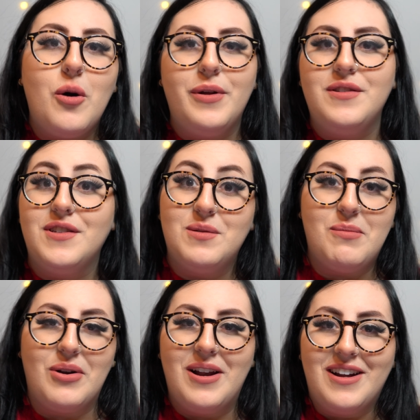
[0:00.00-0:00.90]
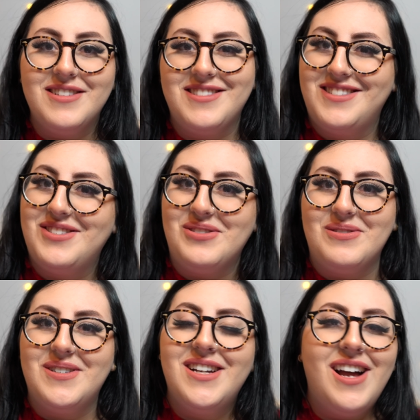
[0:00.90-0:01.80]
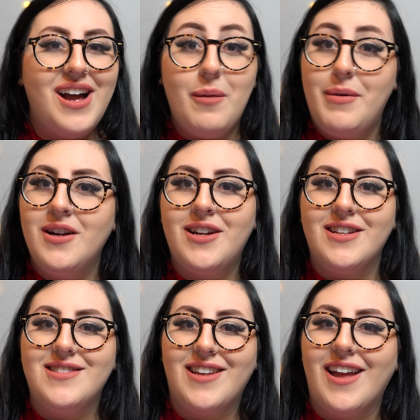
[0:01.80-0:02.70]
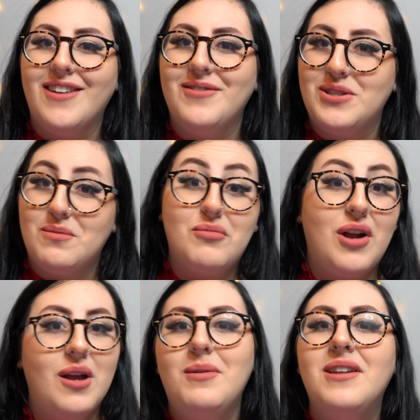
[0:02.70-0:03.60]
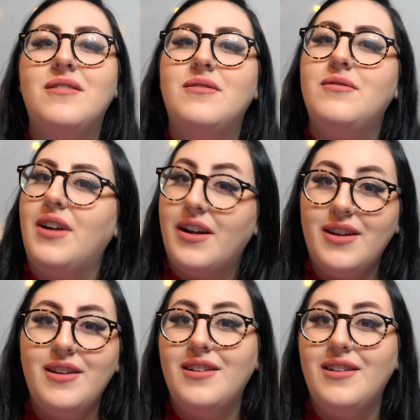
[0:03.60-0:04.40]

opens its borders to Americans again, which will probably be in a very